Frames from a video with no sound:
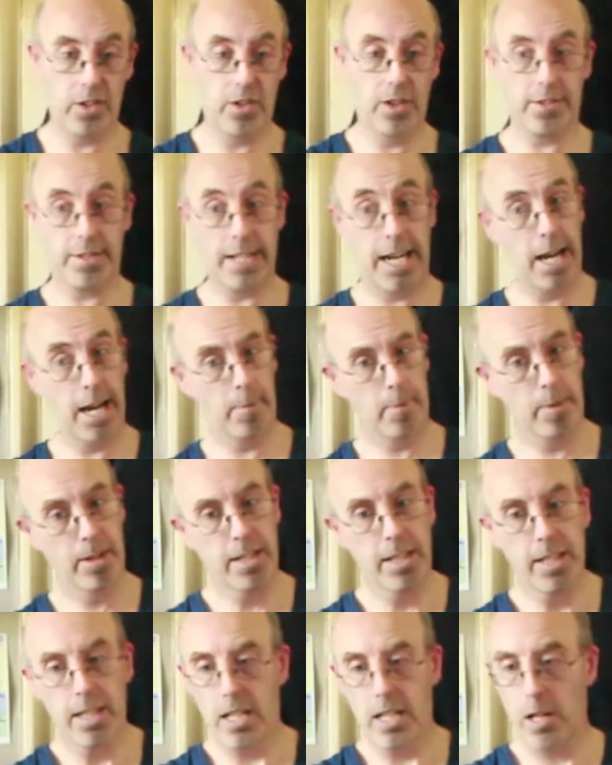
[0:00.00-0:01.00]
like, damn,
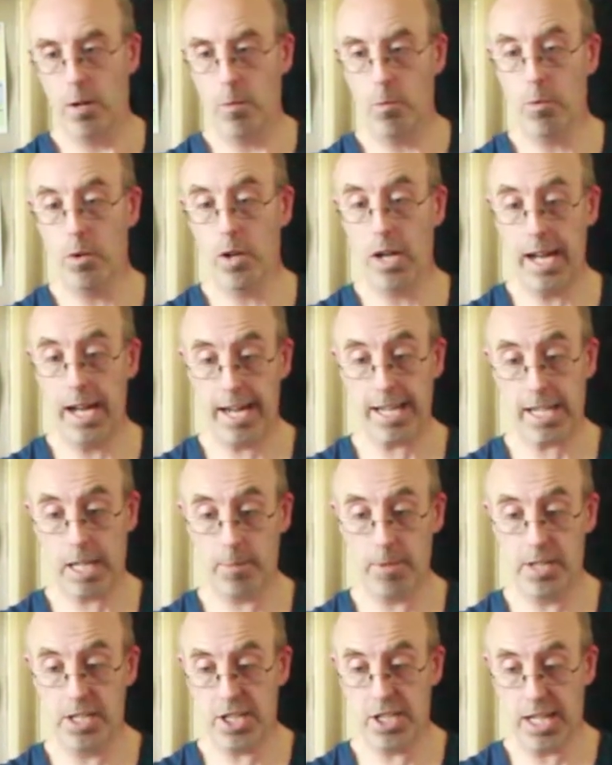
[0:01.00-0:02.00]
how
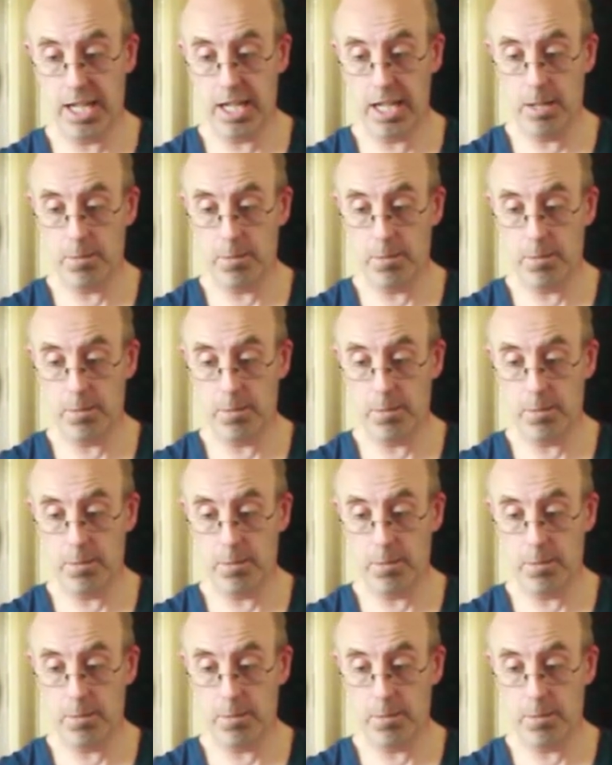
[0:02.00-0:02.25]
come these are going